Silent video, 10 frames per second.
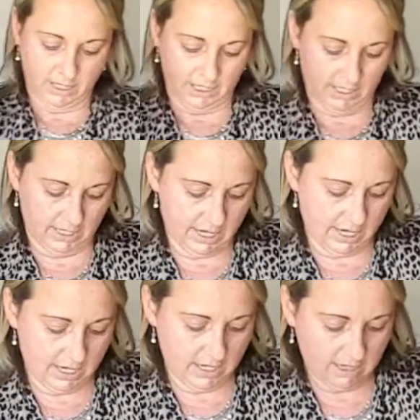And
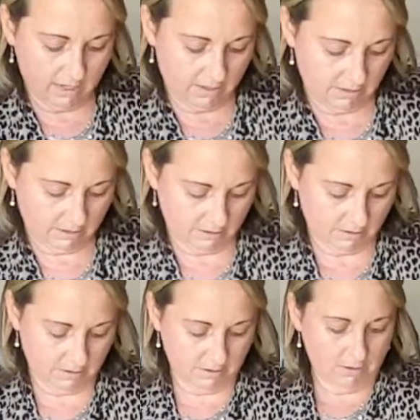then
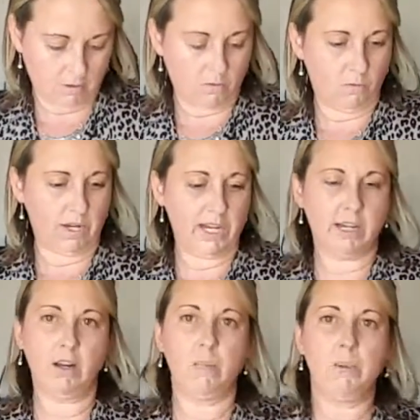when I
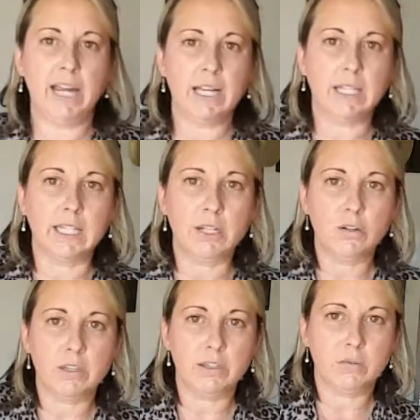come back
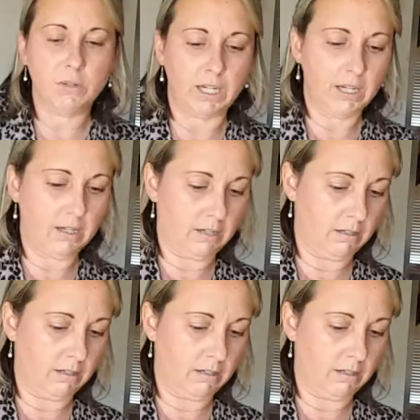later this week,